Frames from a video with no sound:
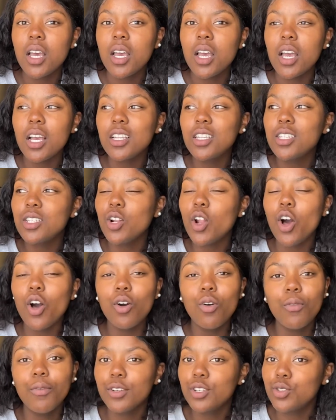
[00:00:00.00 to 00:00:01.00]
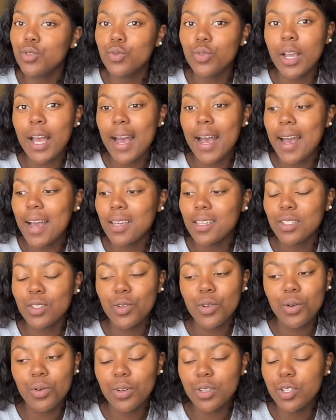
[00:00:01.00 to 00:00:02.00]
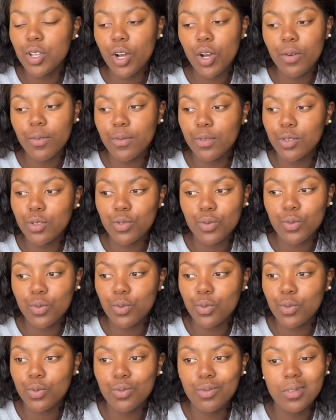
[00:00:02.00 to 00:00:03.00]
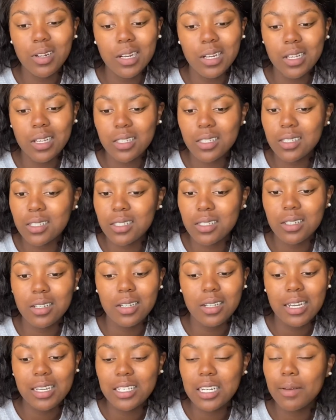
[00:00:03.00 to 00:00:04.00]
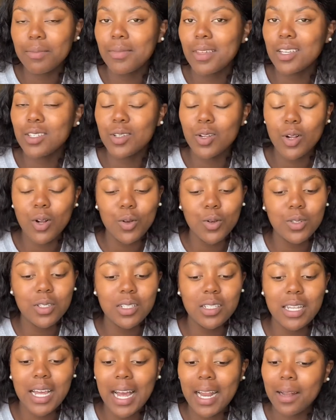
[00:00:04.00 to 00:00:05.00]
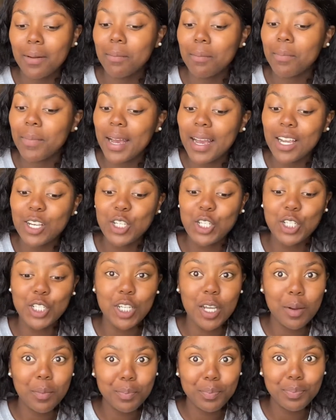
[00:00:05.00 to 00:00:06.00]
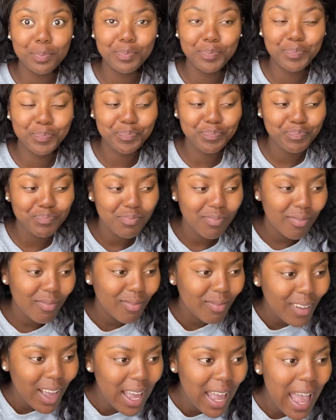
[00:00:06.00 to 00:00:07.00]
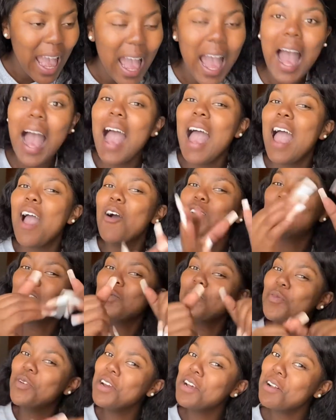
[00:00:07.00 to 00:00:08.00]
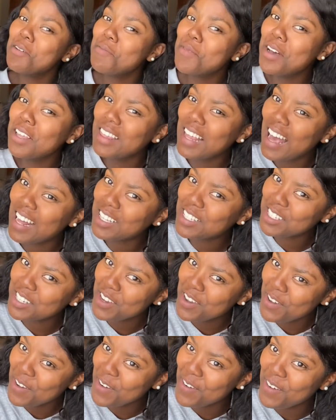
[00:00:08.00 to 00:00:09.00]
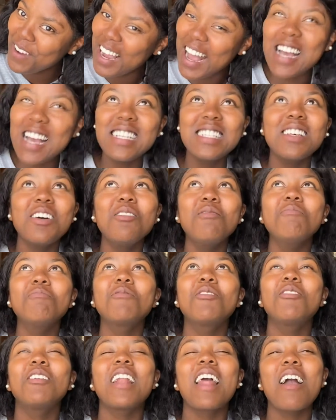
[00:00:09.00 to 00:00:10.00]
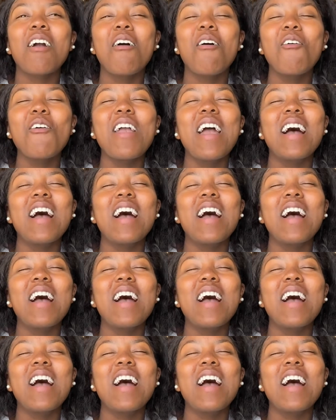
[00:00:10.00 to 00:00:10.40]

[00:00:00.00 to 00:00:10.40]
it's long overdue, guys. No, it's long overdue. Like, it's, that chapter is closed. Done by Shab. I also prayed about that too, guys. Umkulego